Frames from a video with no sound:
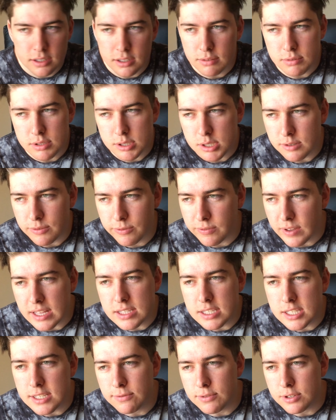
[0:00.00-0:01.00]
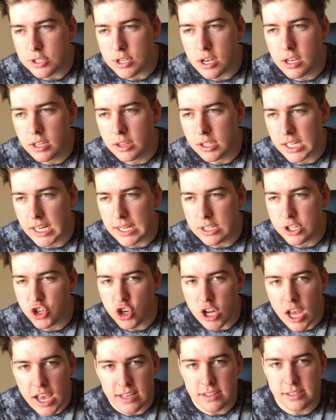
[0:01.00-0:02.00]
a defensive return that I
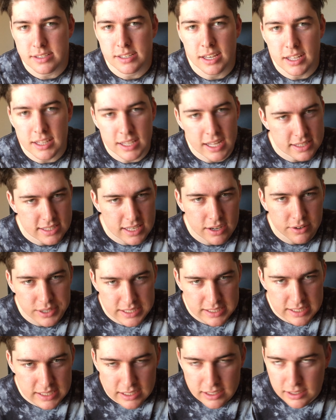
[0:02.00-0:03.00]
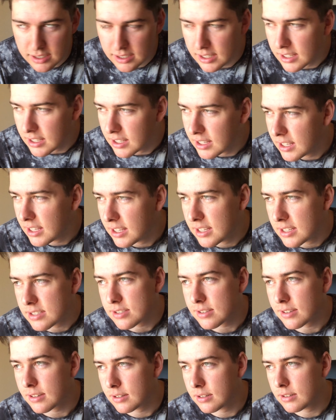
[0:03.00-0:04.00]
shanked, and that's how I did it.
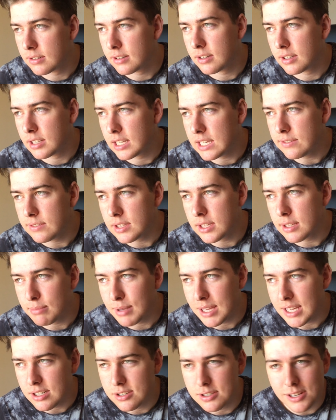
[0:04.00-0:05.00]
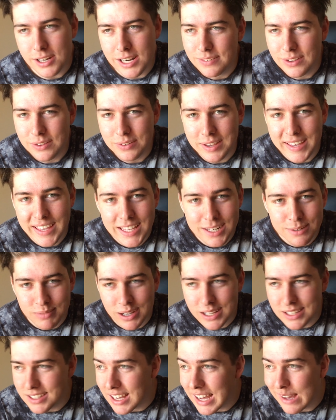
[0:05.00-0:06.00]
So even the best shot I've ever hit in my
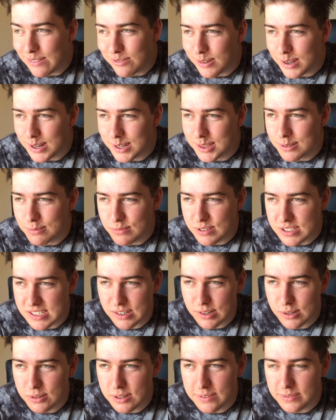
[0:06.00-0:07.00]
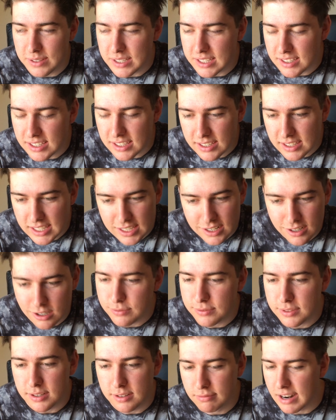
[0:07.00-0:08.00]
life, one of them was a horrific hit
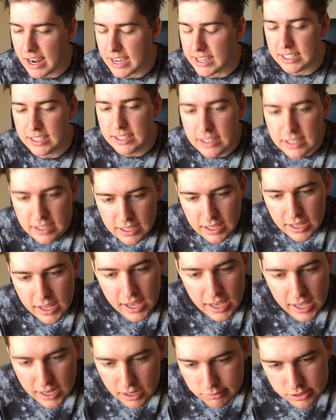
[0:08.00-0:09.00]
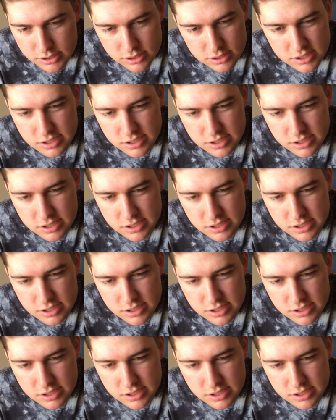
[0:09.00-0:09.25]
off the racket. And I was